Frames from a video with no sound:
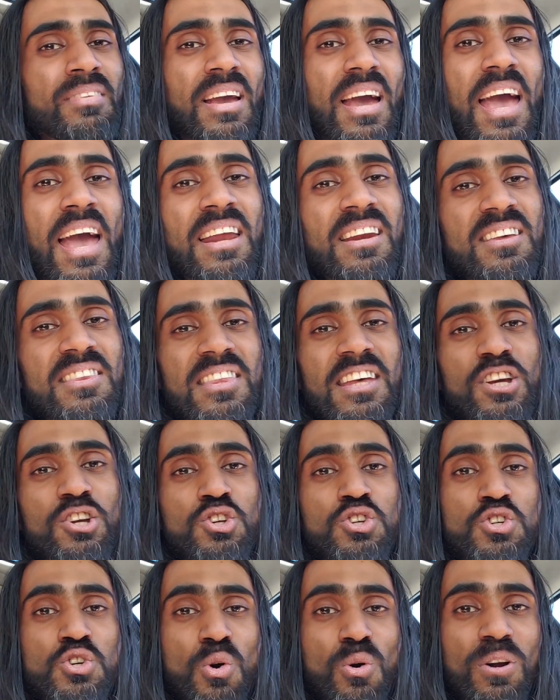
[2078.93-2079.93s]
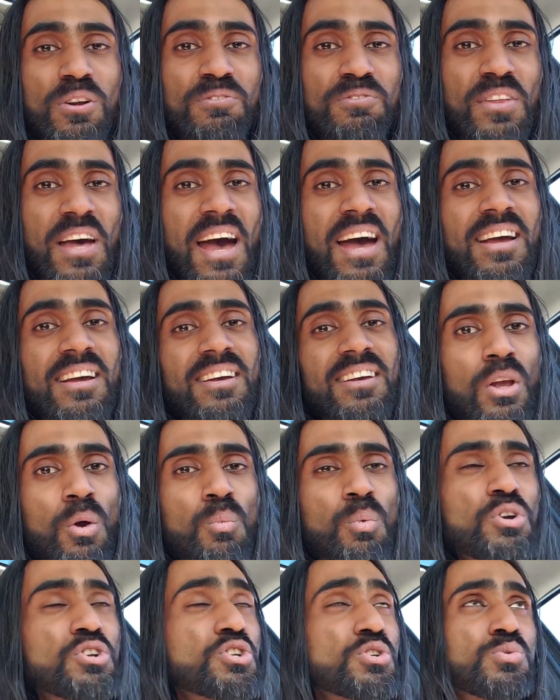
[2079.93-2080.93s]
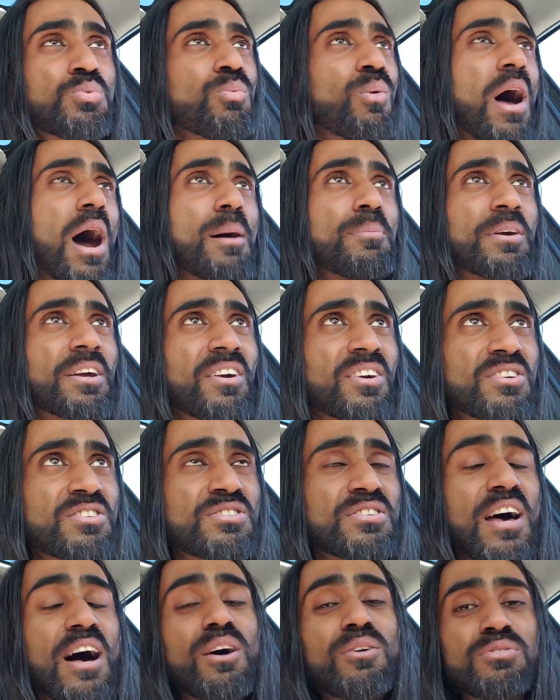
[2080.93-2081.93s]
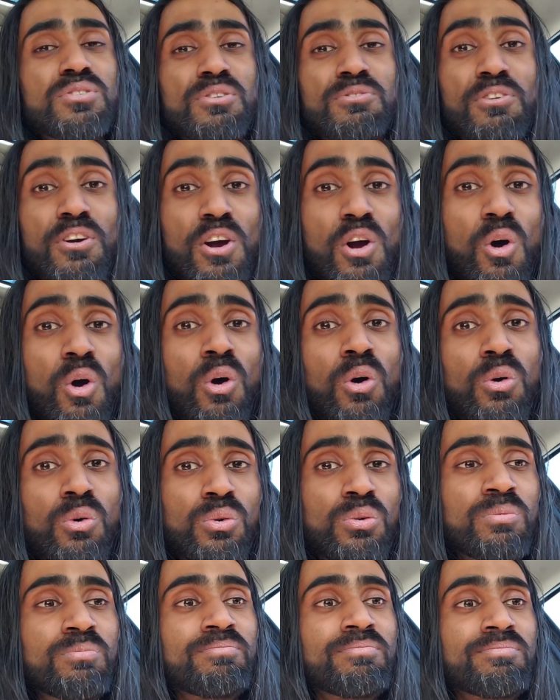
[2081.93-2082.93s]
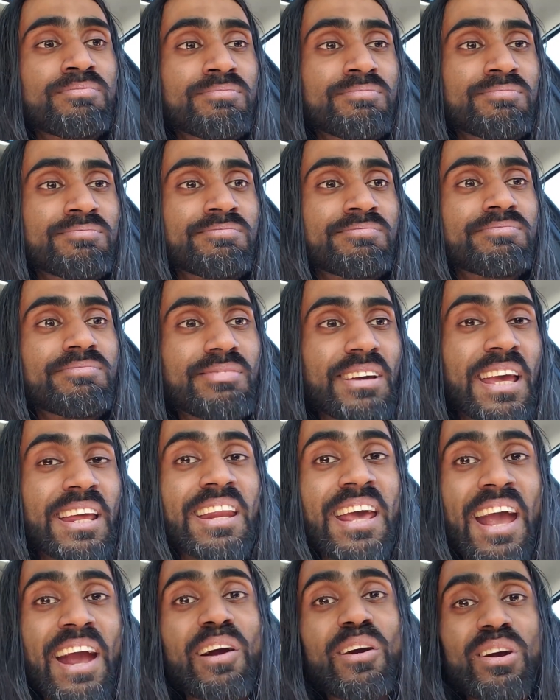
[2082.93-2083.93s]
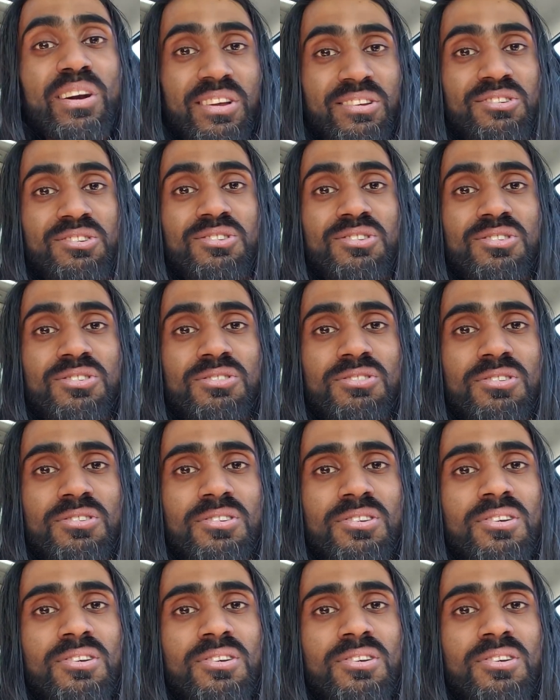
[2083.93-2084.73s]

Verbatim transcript: Anything short of that, we're just robbing ourselves of our own inheritance.